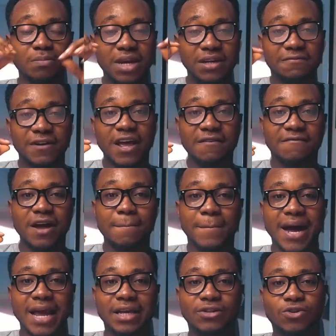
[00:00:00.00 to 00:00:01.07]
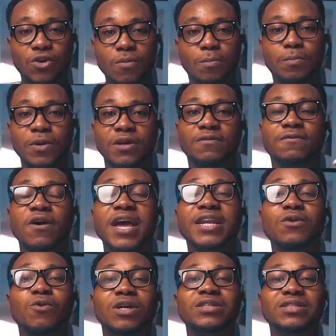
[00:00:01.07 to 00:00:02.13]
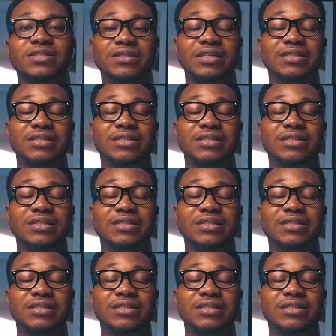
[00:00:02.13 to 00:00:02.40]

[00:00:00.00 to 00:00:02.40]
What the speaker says: made Fiverr my top pick for anyone